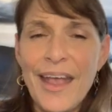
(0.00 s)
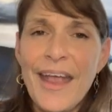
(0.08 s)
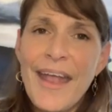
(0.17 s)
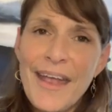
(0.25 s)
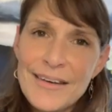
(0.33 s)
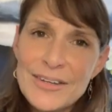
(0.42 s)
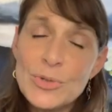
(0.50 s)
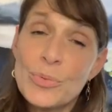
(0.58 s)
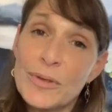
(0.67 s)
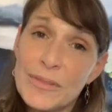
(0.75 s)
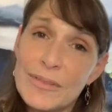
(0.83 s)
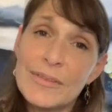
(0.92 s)
and
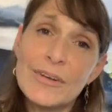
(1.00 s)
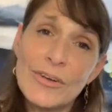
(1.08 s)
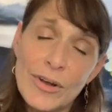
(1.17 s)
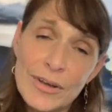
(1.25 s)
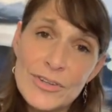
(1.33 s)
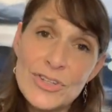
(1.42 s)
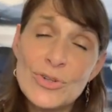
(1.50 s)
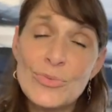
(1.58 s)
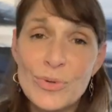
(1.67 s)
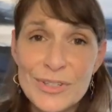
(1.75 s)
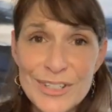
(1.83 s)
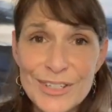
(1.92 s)
with the knowledge
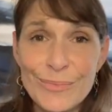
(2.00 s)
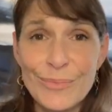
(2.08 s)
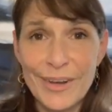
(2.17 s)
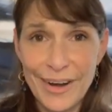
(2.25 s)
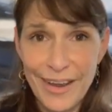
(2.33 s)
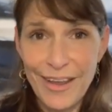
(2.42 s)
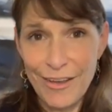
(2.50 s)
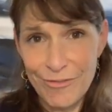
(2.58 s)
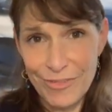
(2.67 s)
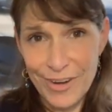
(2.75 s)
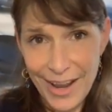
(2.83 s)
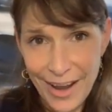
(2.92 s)
and wisdom that I
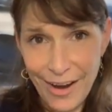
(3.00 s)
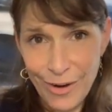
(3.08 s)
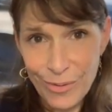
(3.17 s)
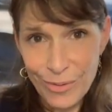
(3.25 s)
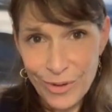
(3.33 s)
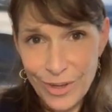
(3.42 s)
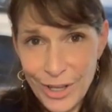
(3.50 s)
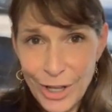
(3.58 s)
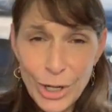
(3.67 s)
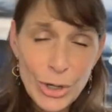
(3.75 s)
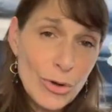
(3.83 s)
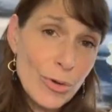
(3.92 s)
have now,
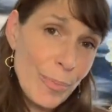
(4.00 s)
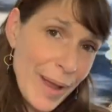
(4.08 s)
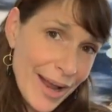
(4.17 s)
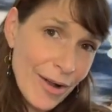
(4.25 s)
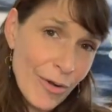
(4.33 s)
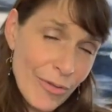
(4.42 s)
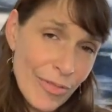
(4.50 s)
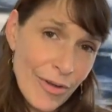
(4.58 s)
look back on